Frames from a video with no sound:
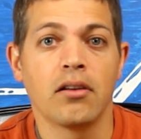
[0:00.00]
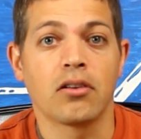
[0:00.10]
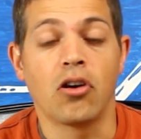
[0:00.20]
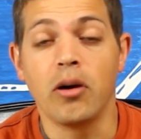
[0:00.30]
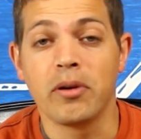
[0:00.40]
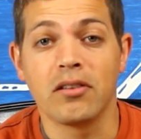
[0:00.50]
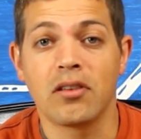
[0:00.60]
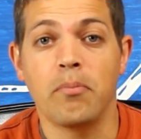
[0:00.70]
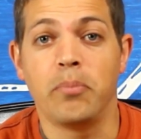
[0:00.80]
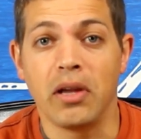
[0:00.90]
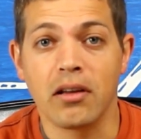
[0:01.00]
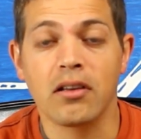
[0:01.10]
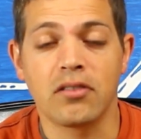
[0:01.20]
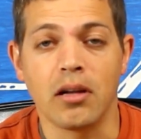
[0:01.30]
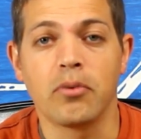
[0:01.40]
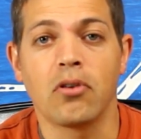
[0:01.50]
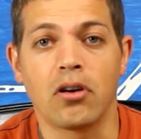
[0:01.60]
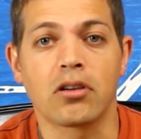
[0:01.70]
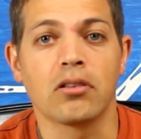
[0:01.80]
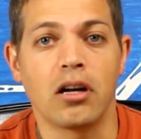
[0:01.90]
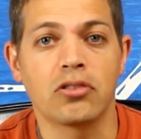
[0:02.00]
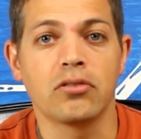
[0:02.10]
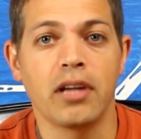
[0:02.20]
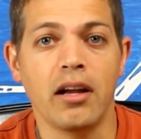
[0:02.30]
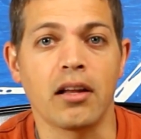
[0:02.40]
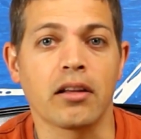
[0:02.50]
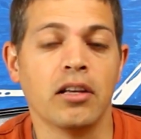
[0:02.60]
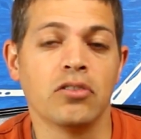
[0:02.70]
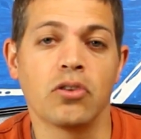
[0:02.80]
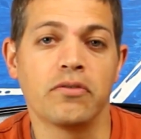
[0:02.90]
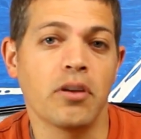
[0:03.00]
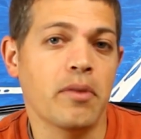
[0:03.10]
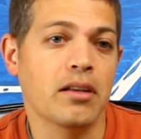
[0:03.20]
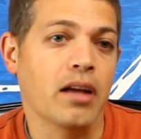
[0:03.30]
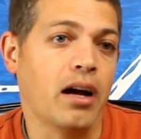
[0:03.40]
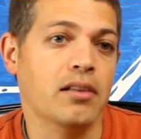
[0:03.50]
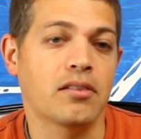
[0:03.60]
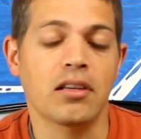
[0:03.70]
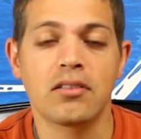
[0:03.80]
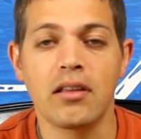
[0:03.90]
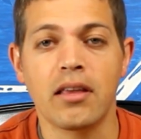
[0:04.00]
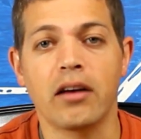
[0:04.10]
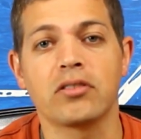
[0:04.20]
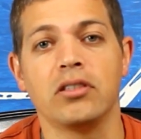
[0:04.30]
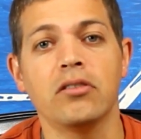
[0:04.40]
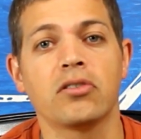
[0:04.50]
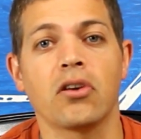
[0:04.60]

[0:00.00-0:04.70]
Carbon is a big example of archaeological dating. So if something died 60,000 years